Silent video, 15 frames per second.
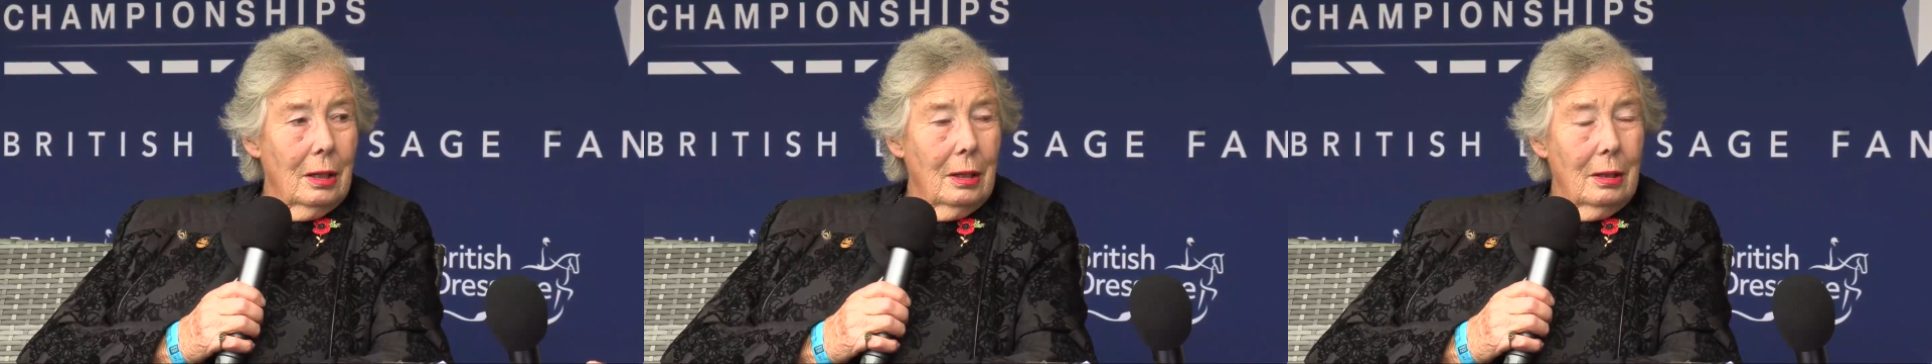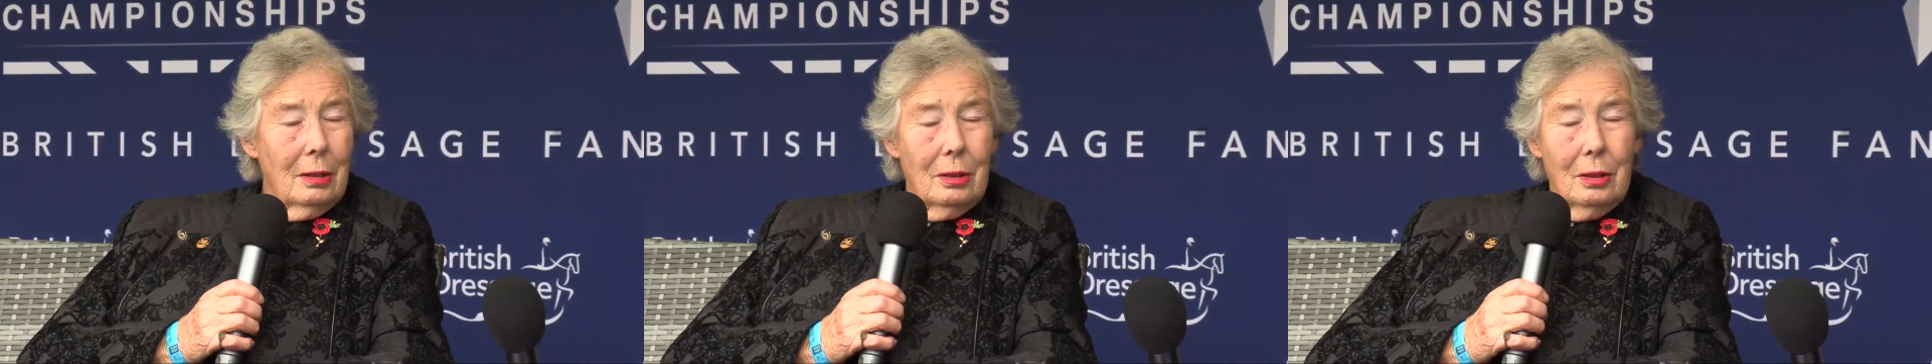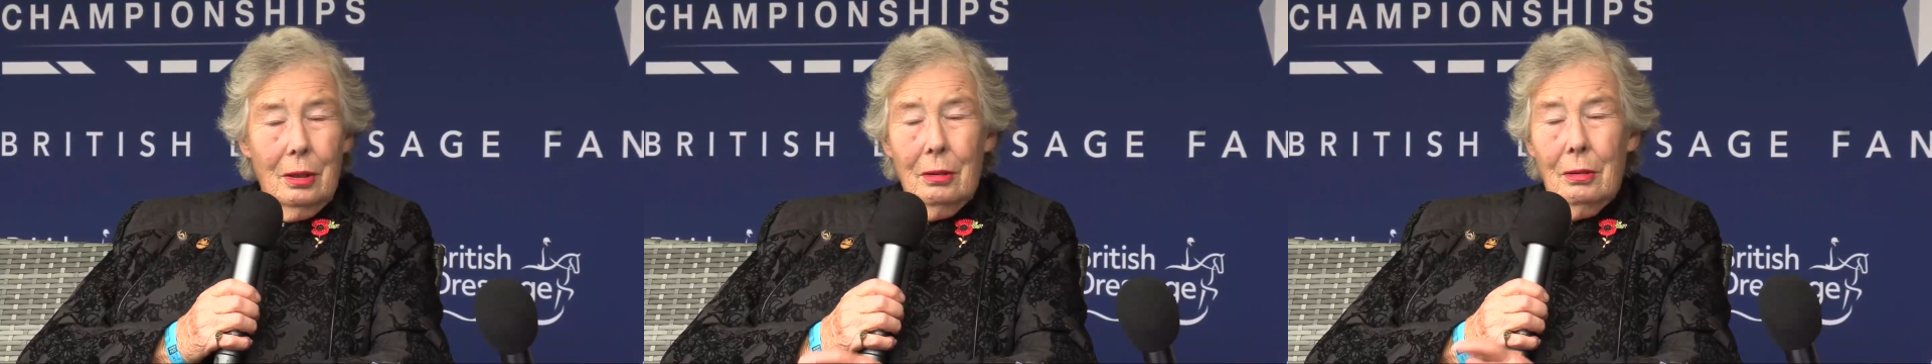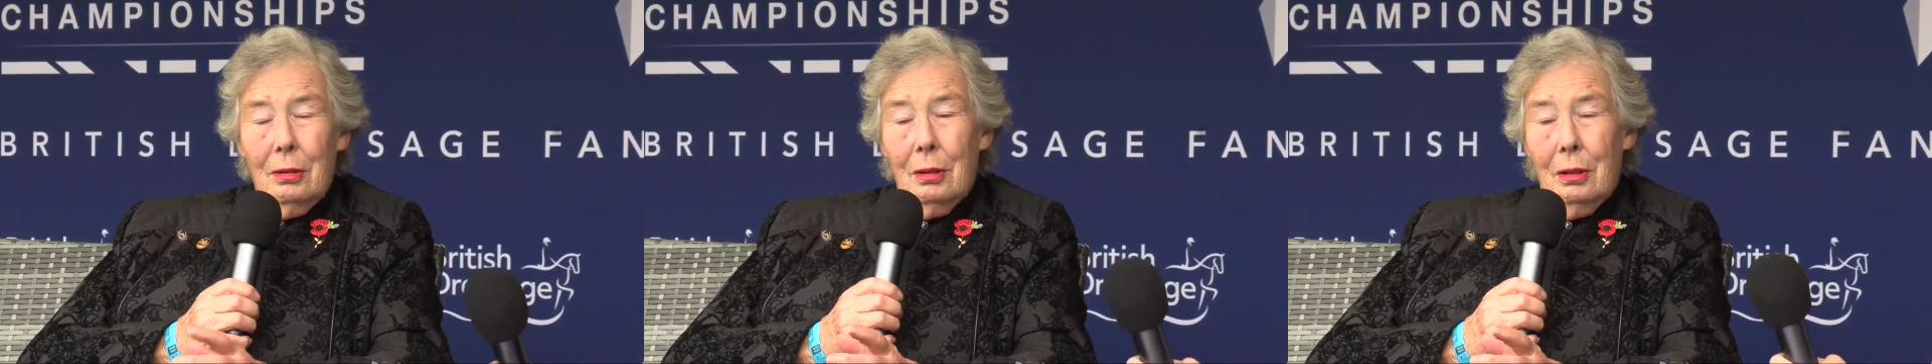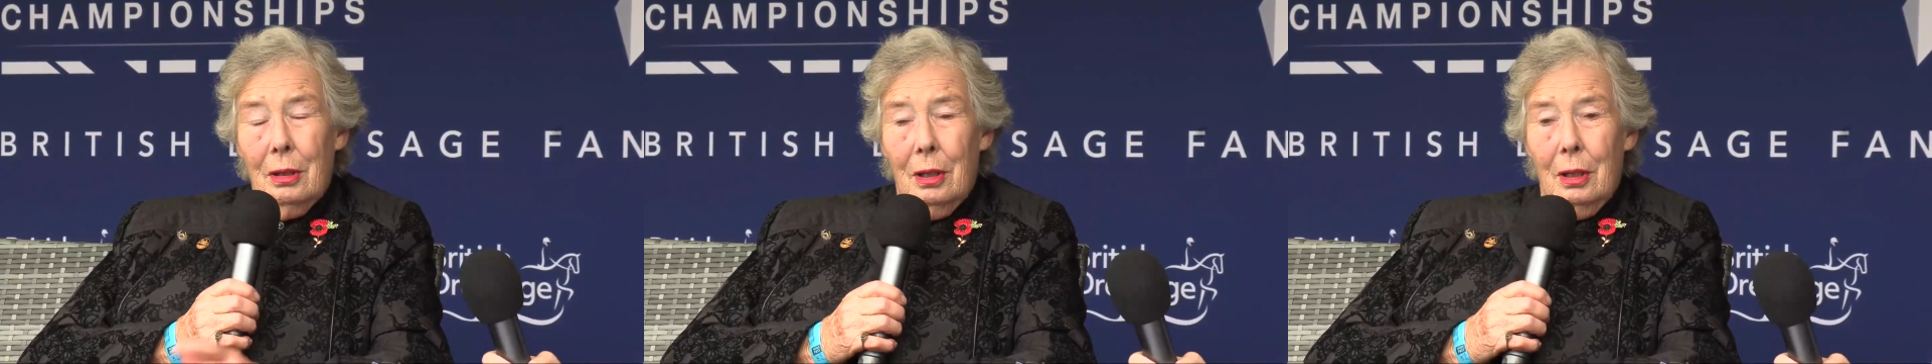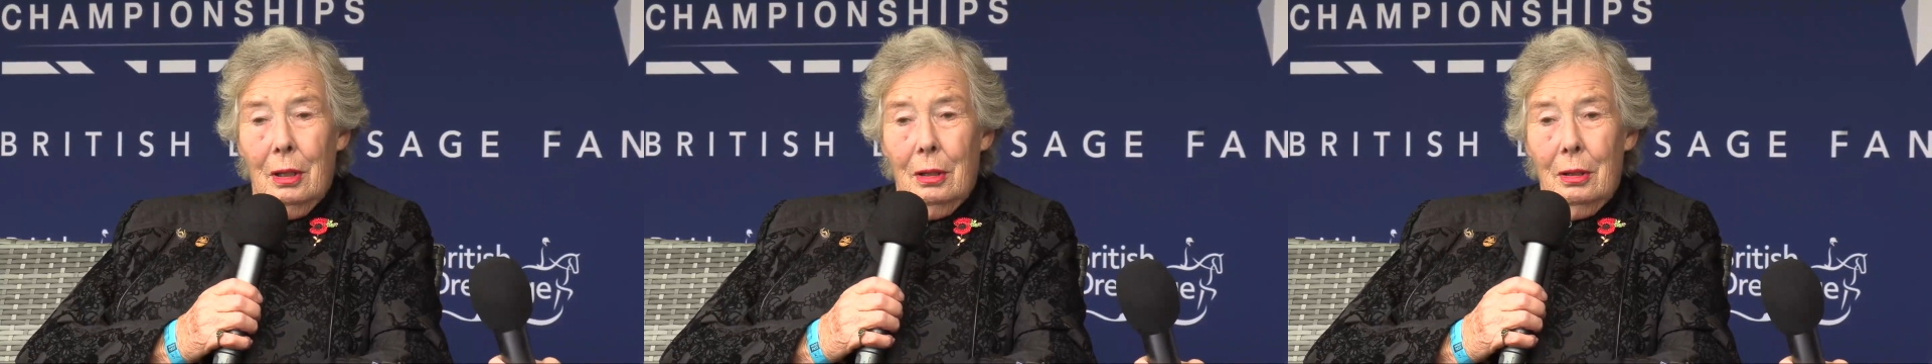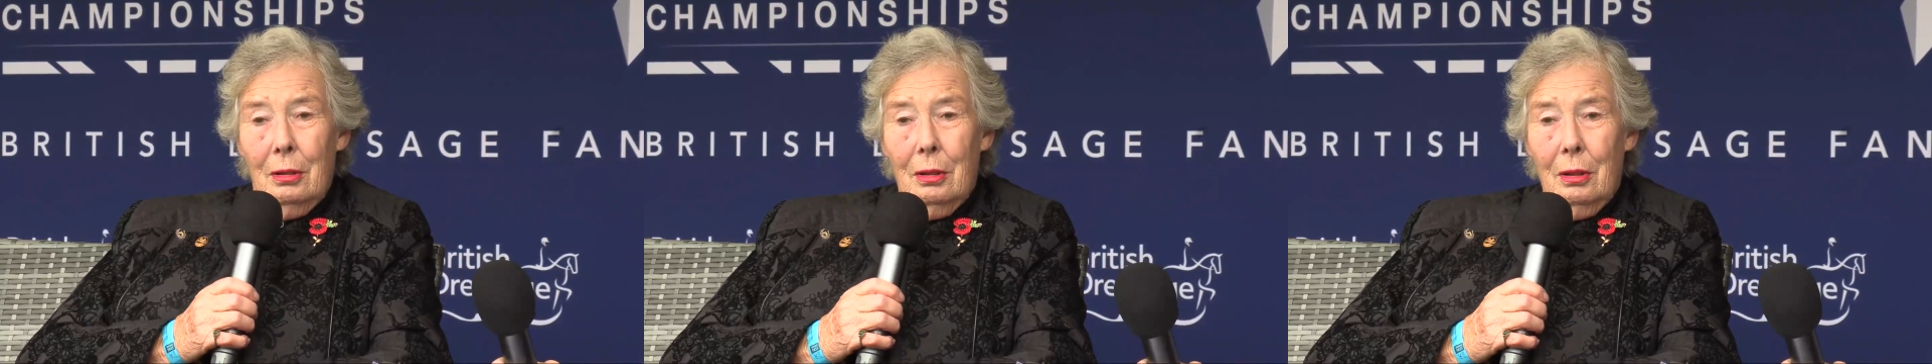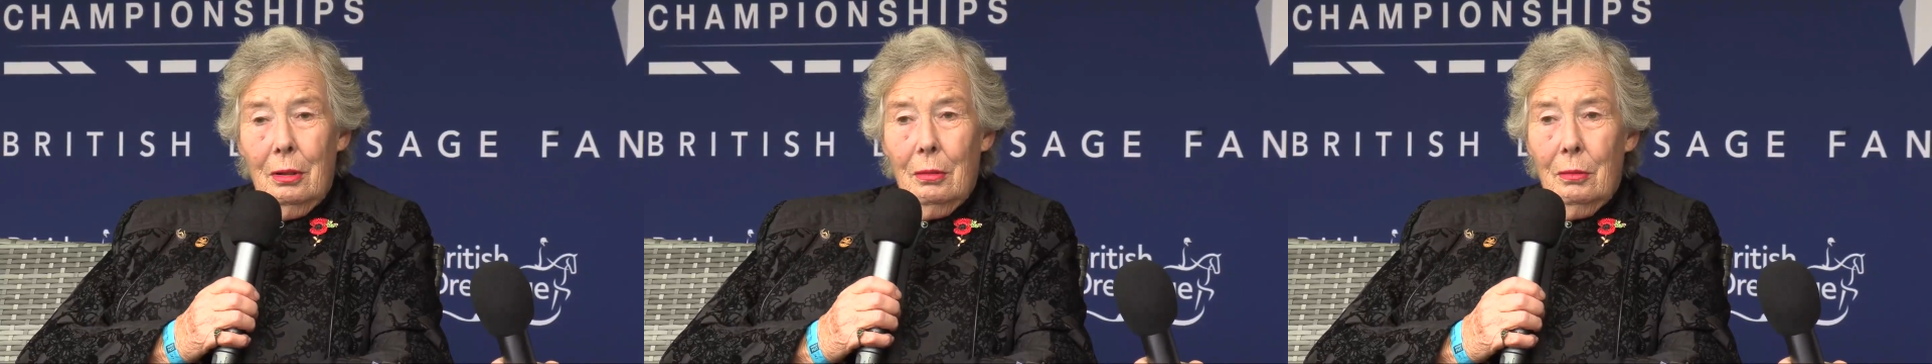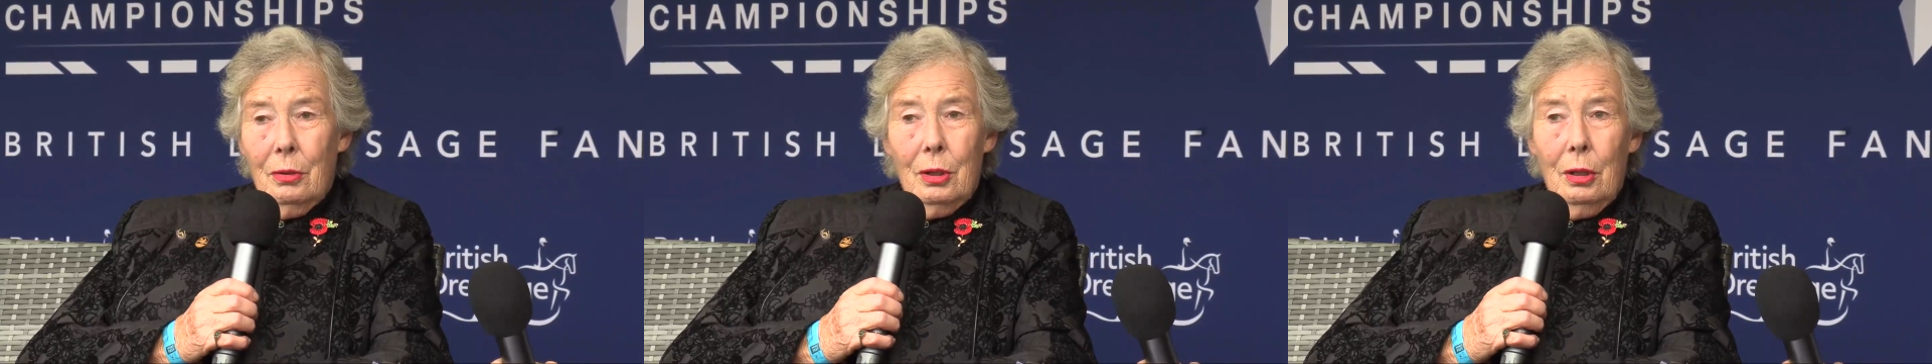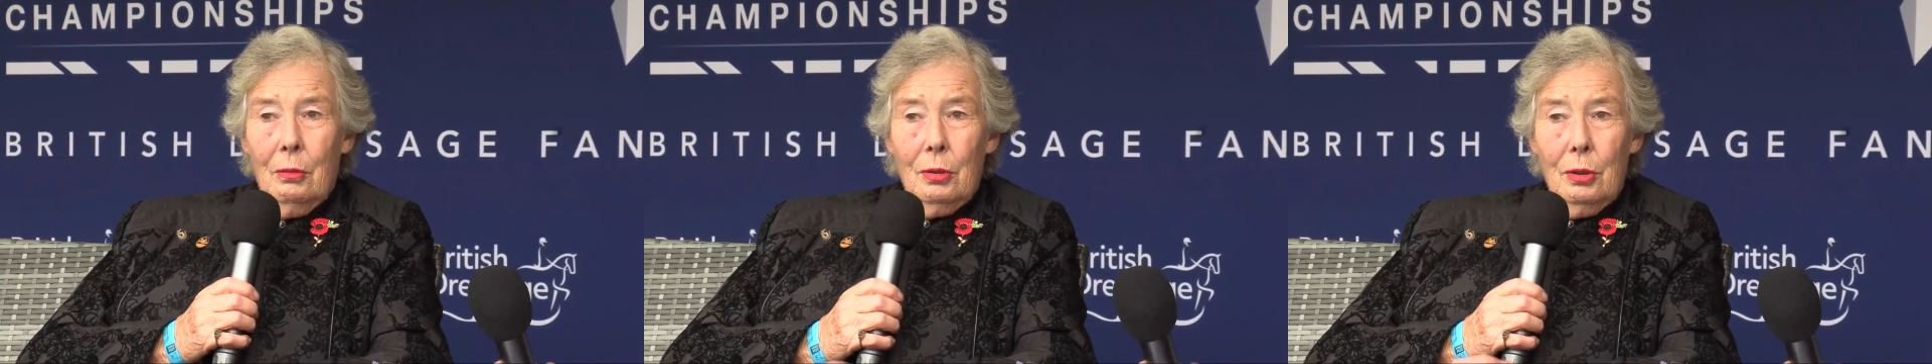So, you know, there
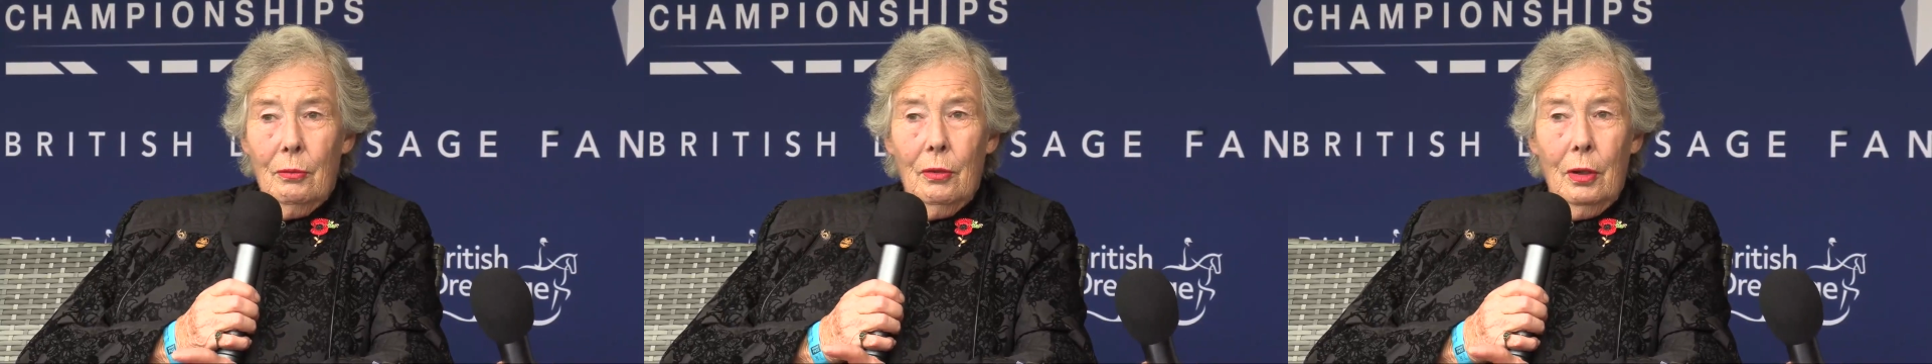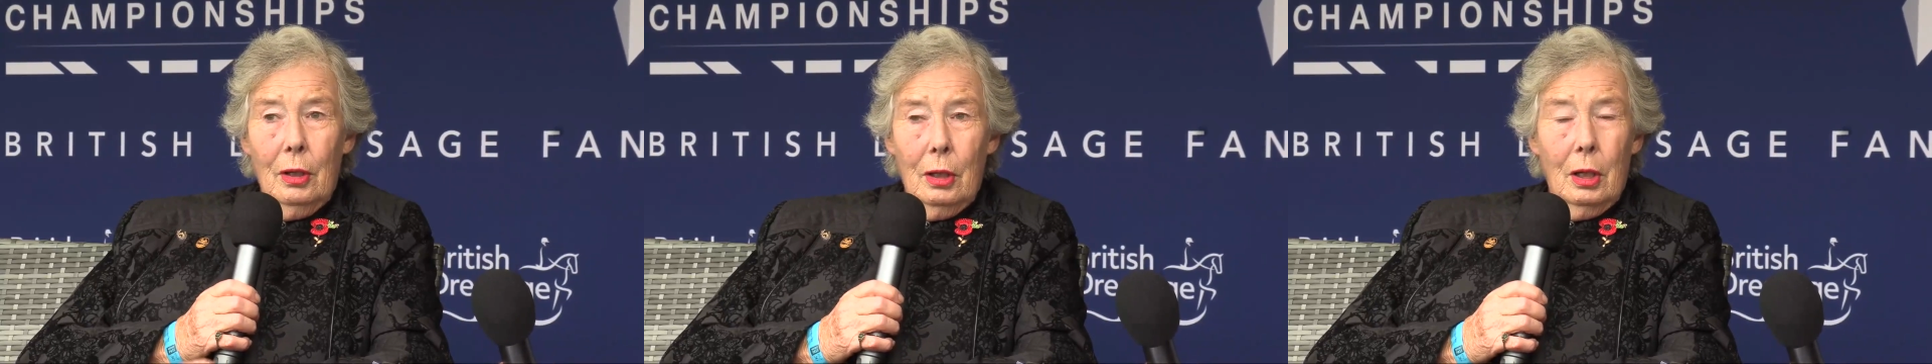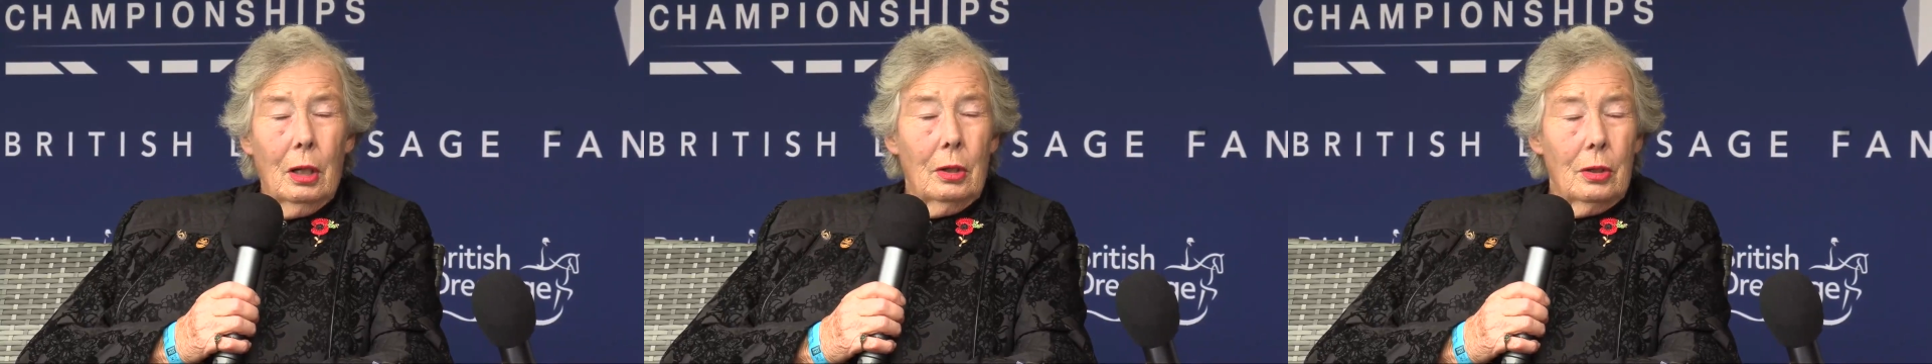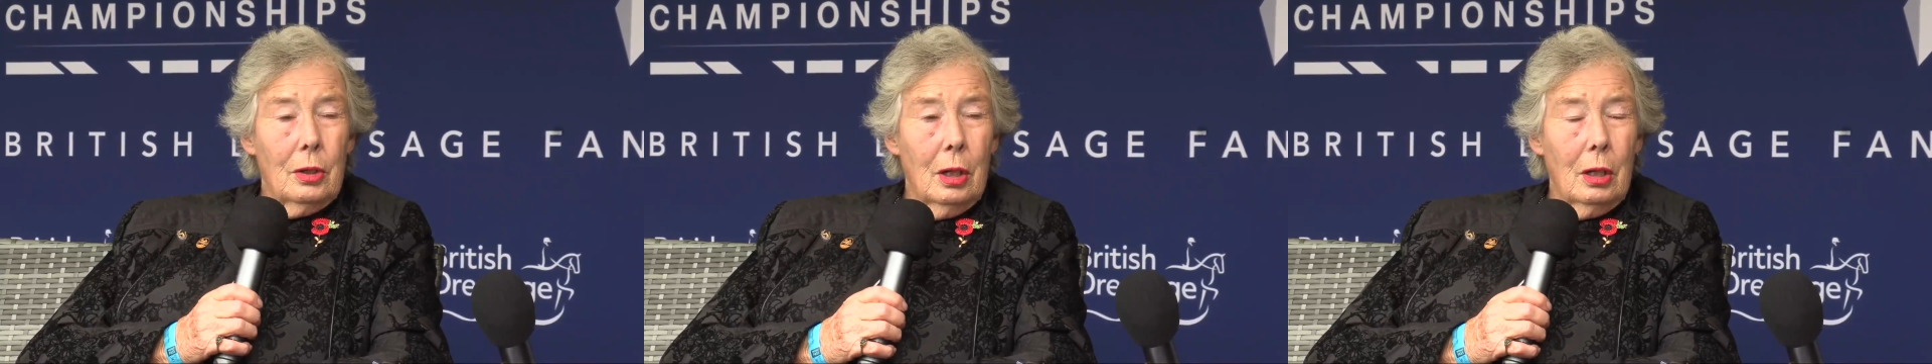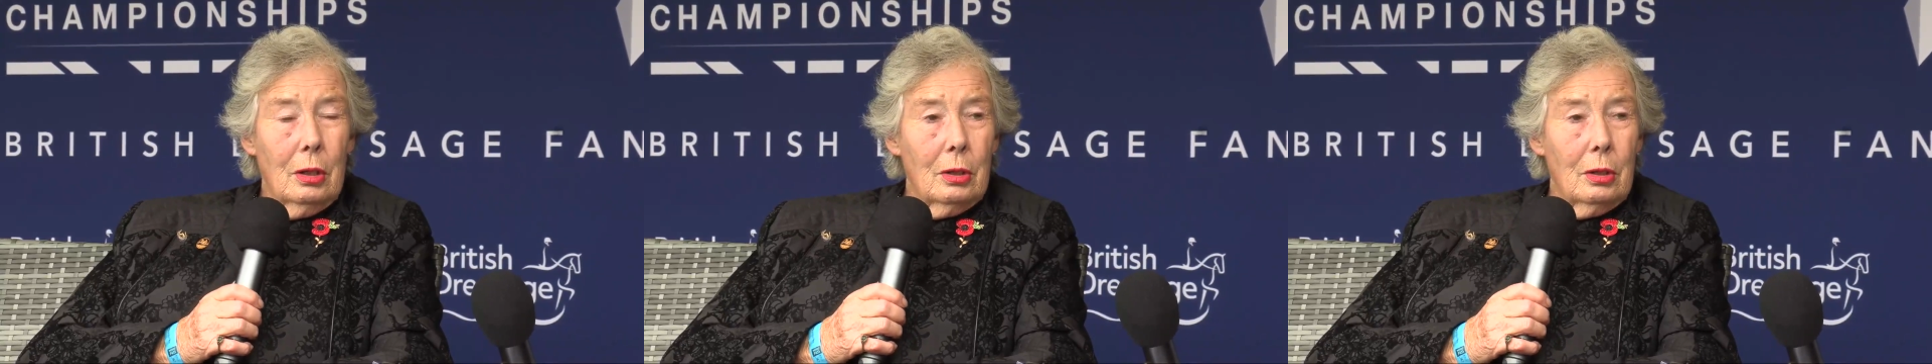was some very nice tests,